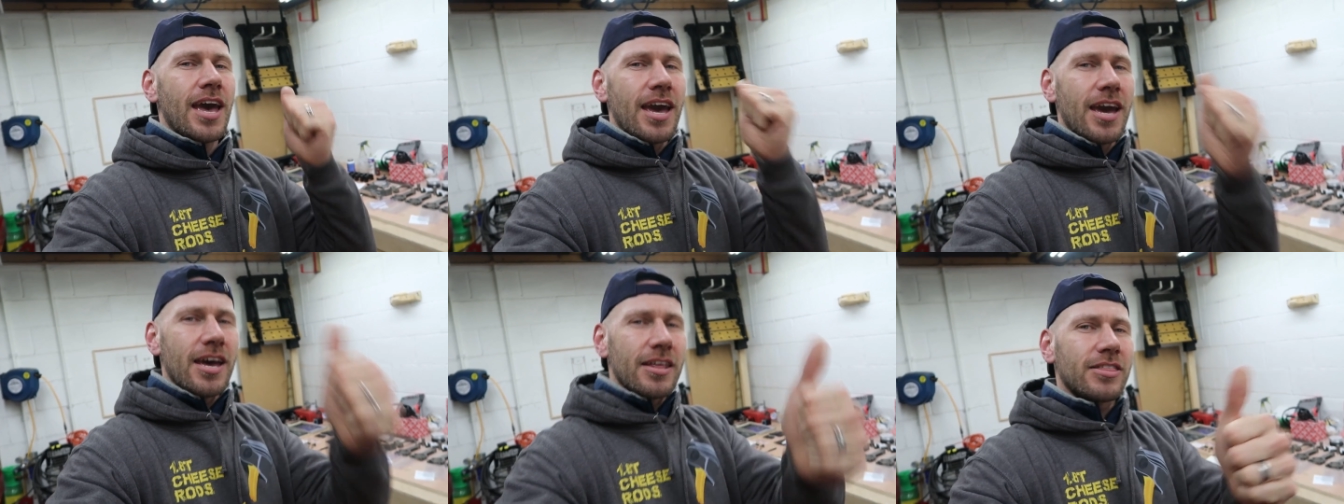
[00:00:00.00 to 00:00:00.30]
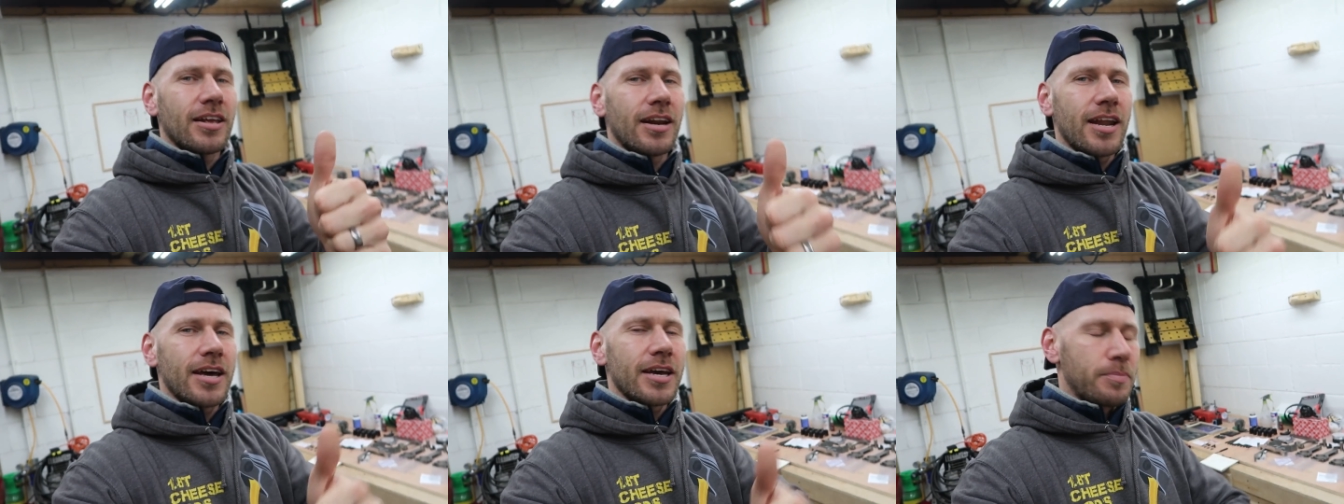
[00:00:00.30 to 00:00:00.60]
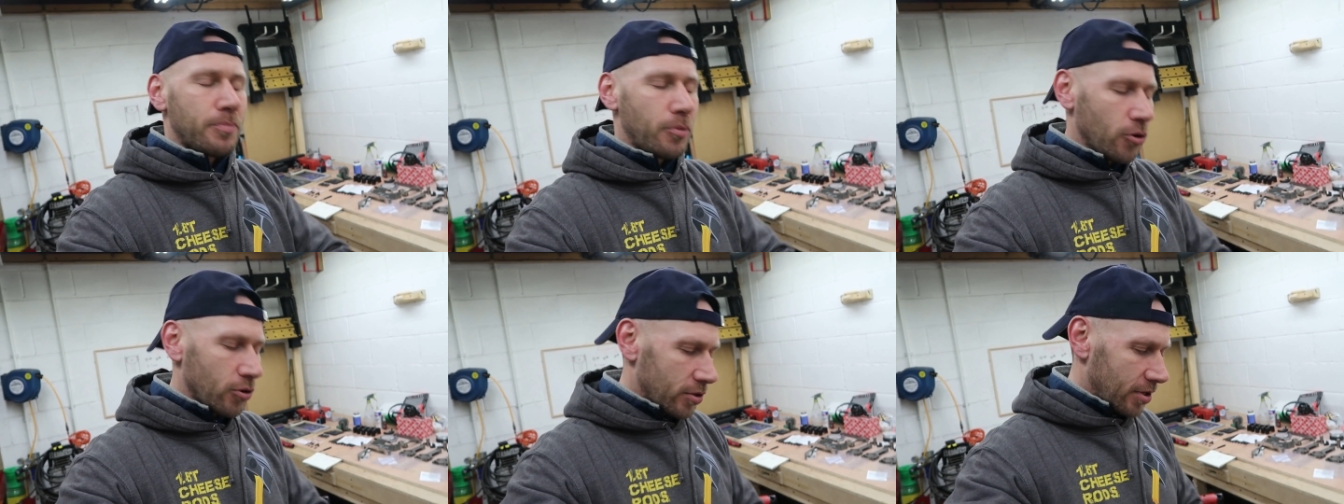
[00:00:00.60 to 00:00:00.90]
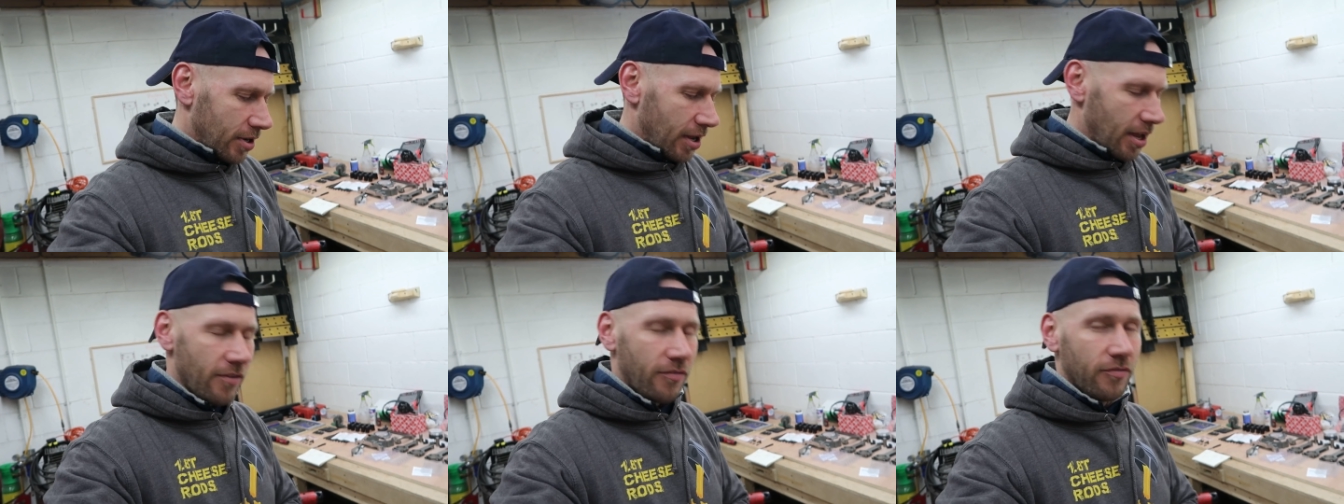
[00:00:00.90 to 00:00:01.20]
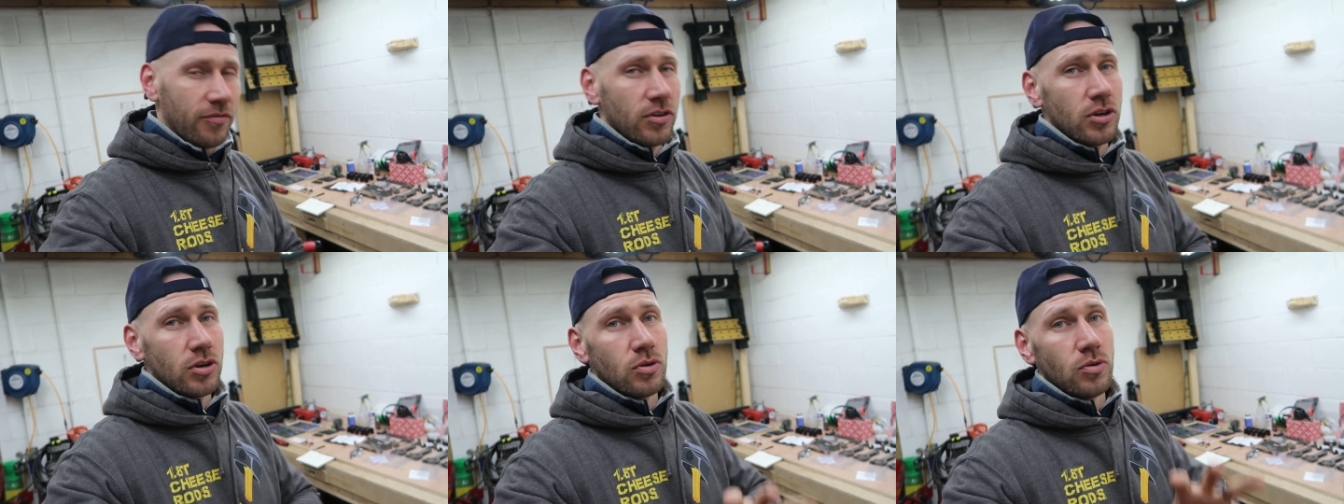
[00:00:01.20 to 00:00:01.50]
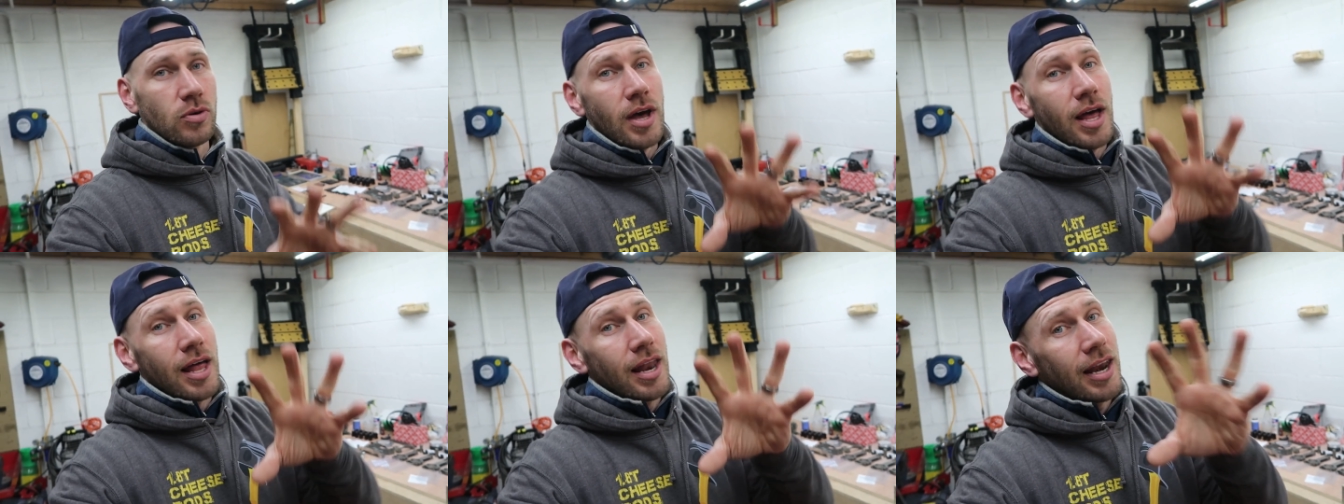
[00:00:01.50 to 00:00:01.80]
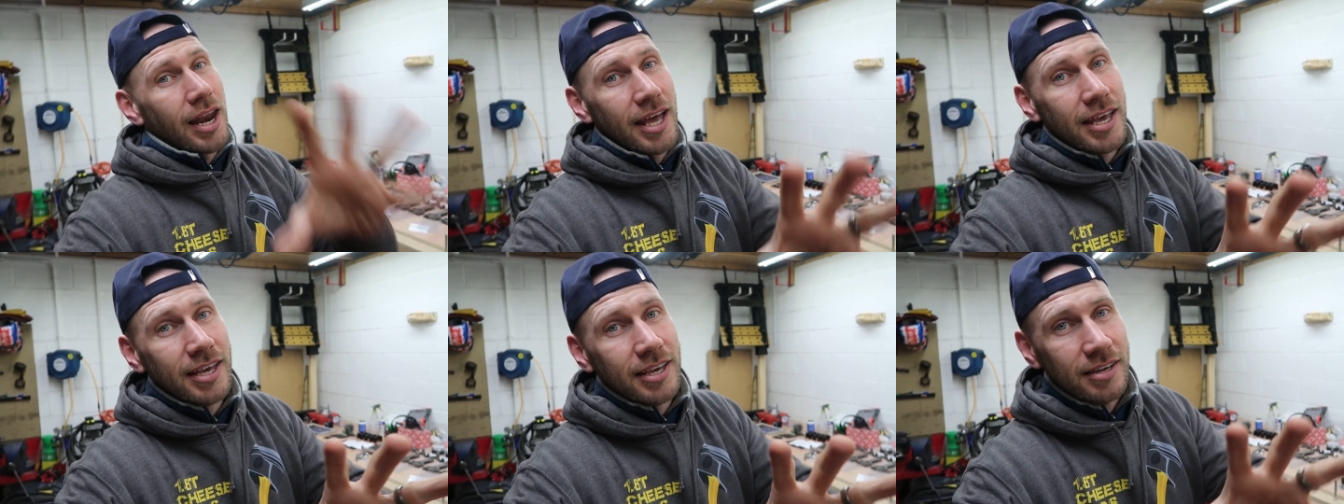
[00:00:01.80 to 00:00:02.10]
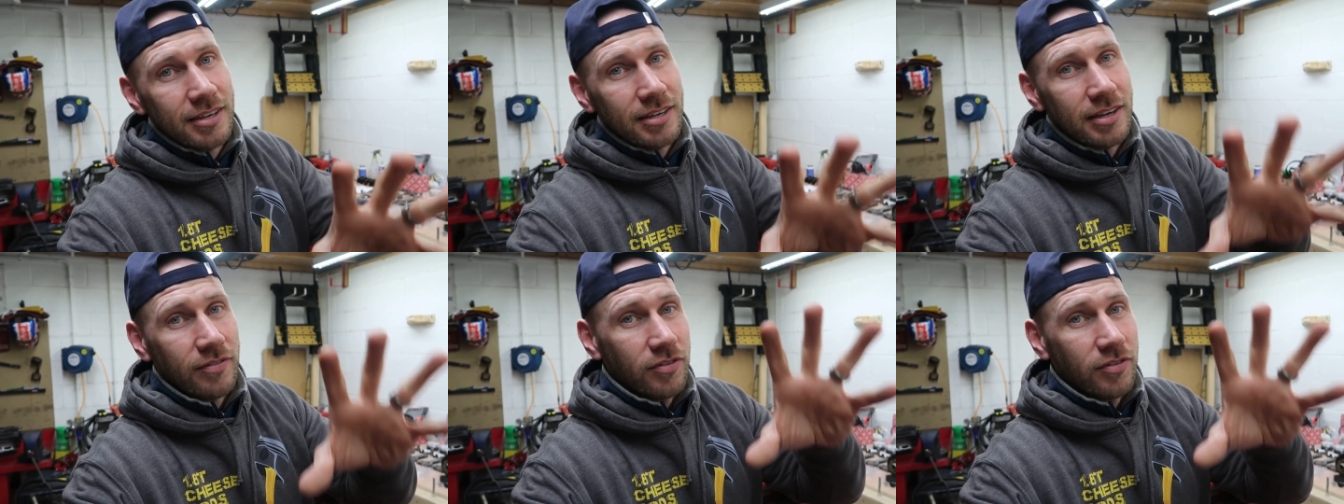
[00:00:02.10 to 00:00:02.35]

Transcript: Hit the like button if you like it,